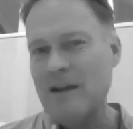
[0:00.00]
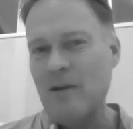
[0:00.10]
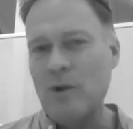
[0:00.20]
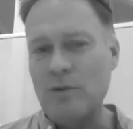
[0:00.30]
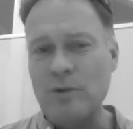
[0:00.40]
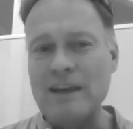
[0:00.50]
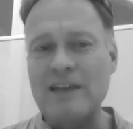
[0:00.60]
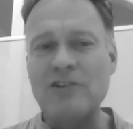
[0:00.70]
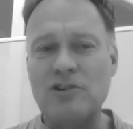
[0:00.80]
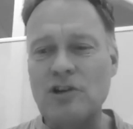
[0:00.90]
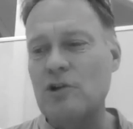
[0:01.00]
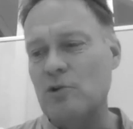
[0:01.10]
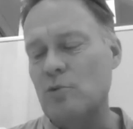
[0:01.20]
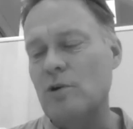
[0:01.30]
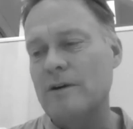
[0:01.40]
what we can
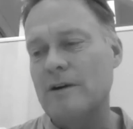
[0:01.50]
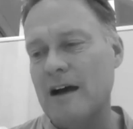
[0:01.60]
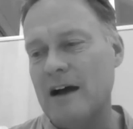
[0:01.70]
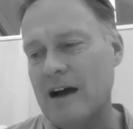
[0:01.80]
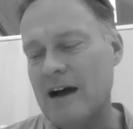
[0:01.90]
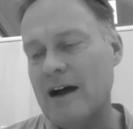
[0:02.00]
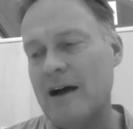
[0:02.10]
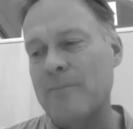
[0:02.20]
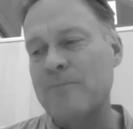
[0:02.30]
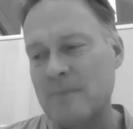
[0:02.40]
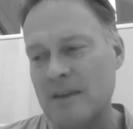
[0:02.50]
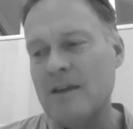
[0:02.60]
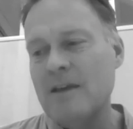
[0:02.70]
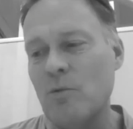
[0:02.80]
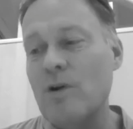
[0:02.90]
do,
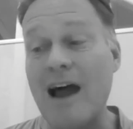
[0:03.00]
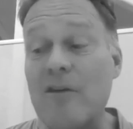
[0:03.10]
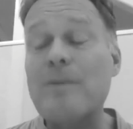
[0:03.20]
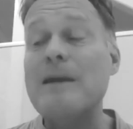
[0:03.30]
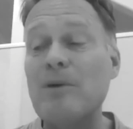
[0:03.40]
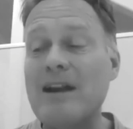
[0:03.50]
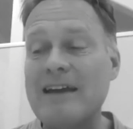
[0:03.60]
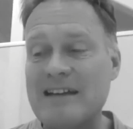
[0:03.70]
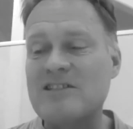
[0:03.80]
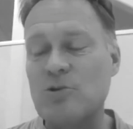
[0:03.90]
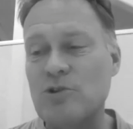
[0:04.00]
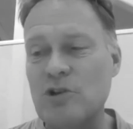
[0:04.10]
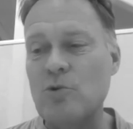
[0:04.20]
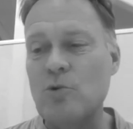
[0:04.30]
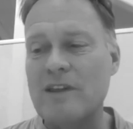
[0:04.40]
what other people I guess could
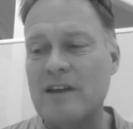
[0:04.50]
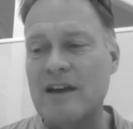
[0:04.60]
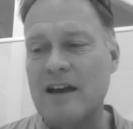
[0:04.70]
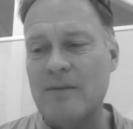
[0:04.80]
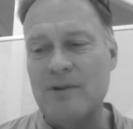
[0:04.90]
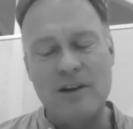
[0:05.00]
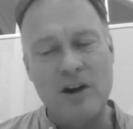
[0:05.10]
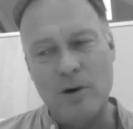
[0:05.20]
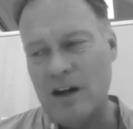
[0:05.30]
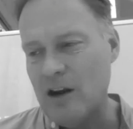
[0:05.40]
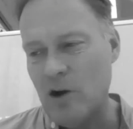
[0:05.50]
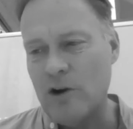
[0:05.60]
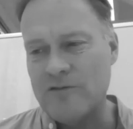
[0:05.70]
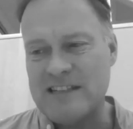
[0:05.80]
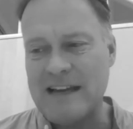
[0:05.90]
do with a lot
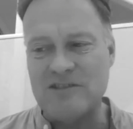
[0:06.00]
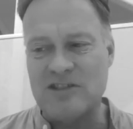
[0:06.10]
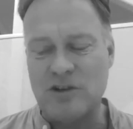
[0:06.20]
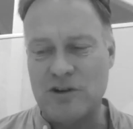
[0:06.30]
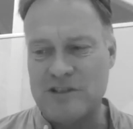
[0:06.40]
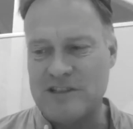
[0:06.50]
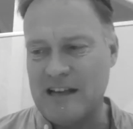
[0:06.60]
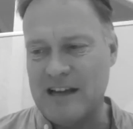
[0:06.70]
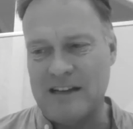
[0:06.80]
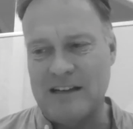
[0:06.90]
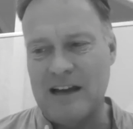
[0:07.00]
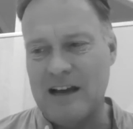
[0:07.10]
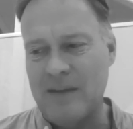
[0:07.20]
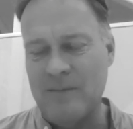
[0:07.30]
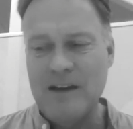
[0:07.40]
of sensors and
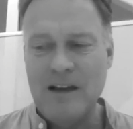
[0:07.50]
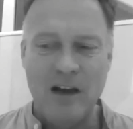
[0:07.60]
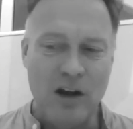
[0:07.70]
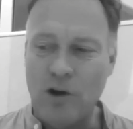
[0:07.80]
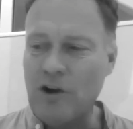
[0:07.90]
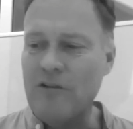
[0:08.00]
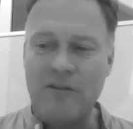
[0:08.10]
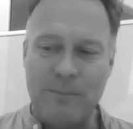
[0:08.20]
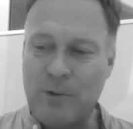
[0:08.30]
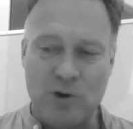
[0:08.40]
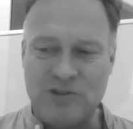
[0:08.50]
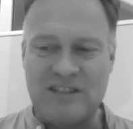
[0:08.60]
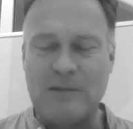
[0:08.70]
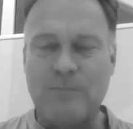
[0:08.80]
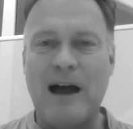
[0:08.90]
a lot of
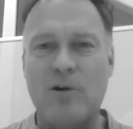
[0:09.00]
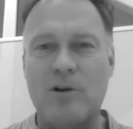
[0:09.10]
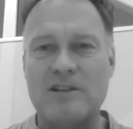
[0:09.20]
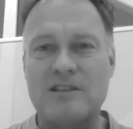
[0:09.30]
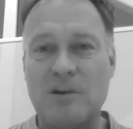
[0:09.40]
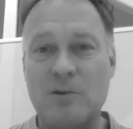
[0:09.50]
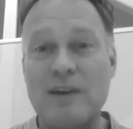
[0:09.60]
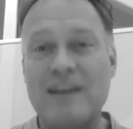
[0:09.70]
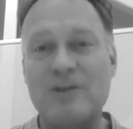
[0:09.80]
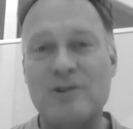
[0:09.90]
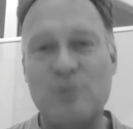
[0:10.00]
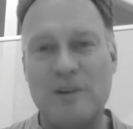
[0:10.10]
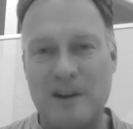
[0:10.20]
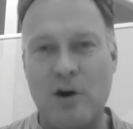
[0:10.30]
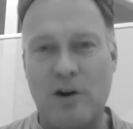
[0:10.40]
processing powers, we can do
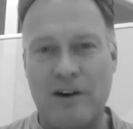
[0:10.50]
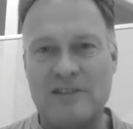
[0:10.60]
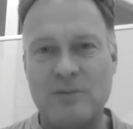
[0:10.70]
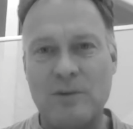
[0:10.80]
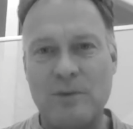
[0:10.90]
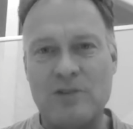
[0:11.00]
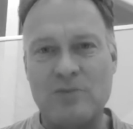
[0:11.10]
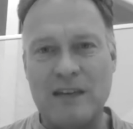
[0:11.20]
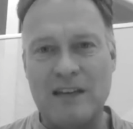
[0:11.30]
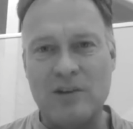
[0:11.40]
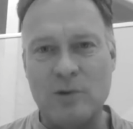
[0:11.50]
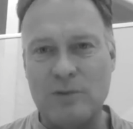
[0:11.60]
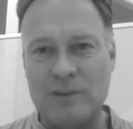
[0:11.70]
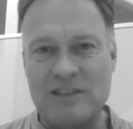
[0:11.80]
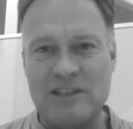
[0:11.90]
with an orange, because we can do it
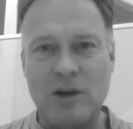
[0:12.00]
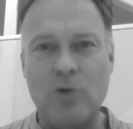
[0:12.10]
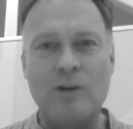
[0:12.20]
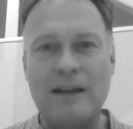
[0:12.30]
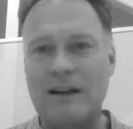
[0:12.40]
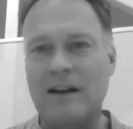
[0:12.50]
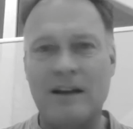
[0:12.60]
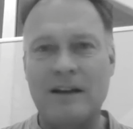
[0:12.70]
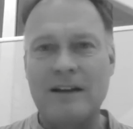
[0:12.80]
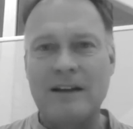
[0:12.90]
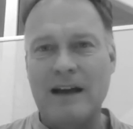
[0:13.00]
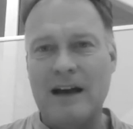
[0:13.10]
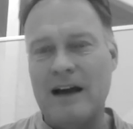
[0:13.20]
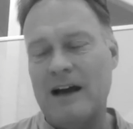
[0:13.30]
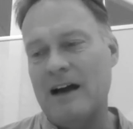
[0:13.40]
with so little
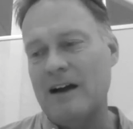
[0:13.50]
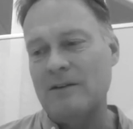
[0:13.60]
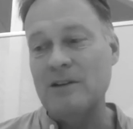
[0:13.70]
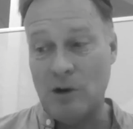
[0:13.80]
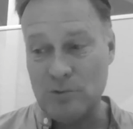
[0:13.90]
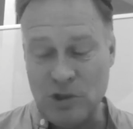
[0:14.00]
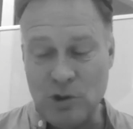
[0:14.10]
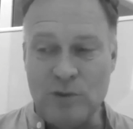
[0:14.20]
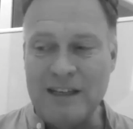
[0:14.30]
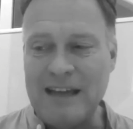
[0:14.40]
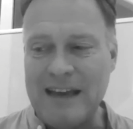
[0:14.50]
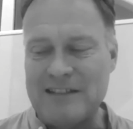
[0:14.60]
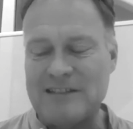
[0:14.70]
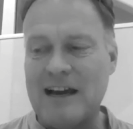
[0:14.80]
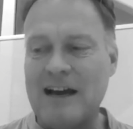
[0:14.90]
2D
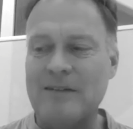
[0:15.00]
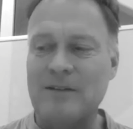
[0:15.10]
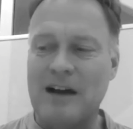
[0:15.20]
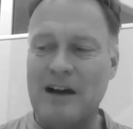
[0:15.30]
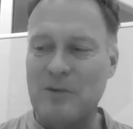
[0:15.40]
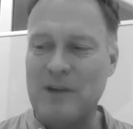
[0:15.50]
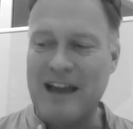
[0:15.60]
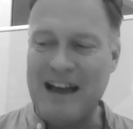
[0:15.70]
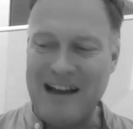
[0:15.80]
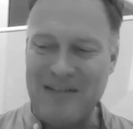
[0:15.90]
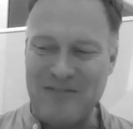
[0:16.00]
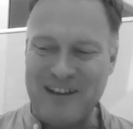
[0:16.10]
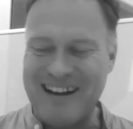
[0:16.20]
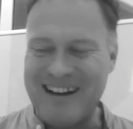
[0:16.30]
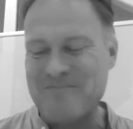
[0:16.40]
data. We have
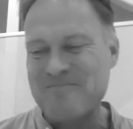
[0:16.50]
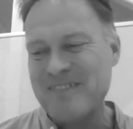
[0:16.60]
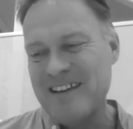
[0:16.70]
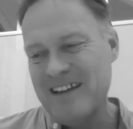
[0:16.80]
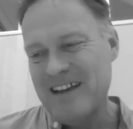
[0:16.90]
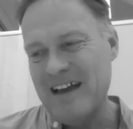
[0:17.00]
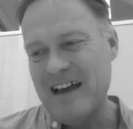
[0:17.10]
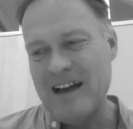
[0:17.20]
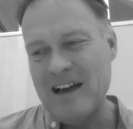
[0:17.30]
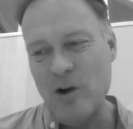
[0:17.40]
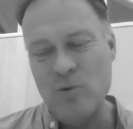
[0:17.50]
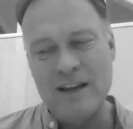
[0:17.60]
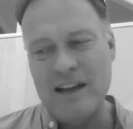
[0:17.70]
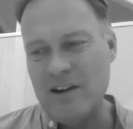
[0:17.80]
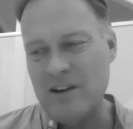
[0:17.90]

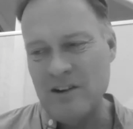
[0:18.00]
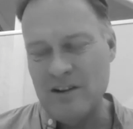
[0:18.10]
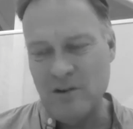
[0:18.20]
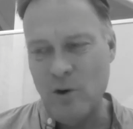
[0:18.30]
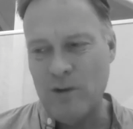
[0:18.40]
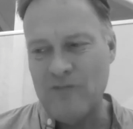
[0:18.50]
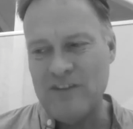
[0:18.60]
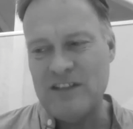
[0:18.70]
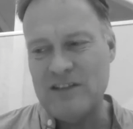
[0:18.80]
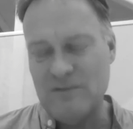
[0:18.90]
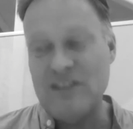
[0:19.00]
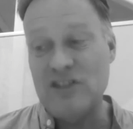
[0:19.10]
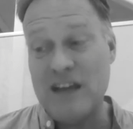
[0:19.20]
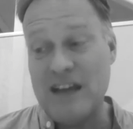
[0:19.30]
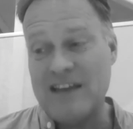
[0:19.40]
only a normal
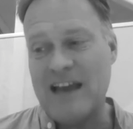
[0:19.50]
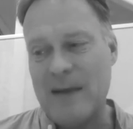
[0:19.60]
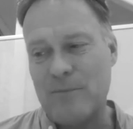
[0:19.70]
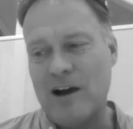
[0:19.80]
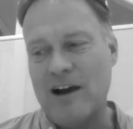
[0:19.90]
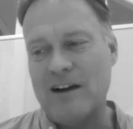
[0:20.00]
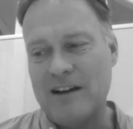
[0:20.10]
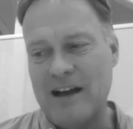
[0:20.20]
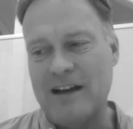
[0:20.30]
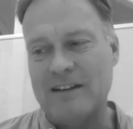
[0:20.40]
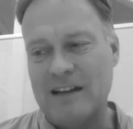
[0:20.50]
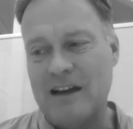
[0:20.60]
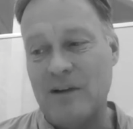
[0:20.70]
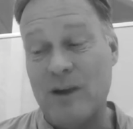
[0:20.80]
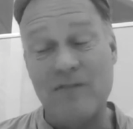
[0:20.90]
VGA camera, and
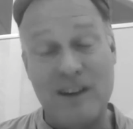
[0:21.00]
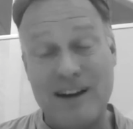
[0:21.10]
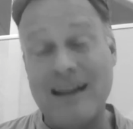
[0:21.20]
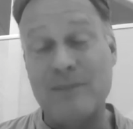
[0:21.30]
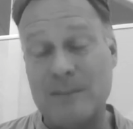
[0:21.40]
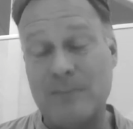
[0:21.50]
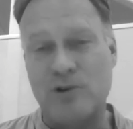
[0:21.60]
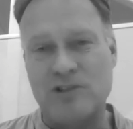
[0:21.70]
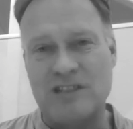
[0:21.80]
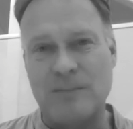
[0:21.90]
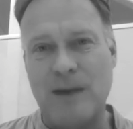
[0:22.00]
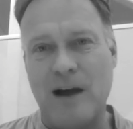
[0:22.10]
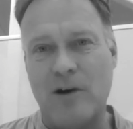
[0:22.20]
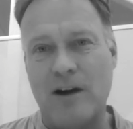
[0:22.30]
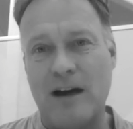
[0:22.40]
we have very limited processing
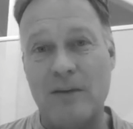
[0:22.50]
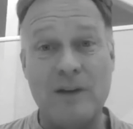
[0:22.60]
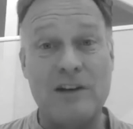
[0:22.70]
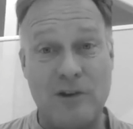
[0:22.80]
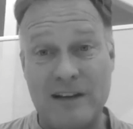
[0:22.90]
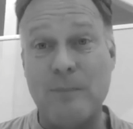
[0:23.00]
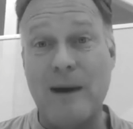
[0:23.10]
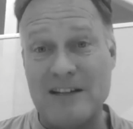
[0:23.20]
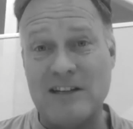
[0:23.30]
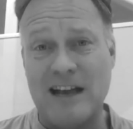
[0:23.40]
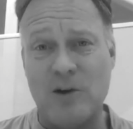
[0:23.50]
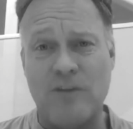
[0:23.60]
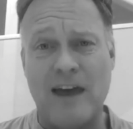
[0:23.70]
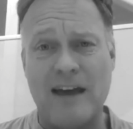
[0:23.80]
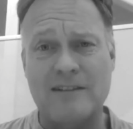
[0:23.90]
power, and we create magic out of
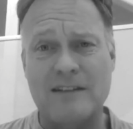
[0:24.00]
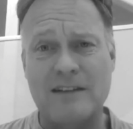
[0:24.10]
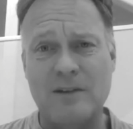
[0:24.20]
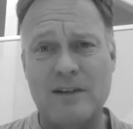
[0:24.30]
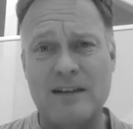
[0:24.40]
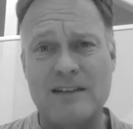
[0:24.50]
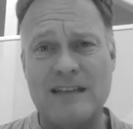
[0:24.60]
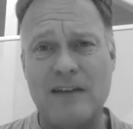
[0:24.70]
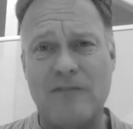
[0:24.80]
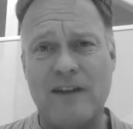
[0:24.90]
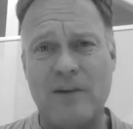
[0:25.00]
that. Is that a fair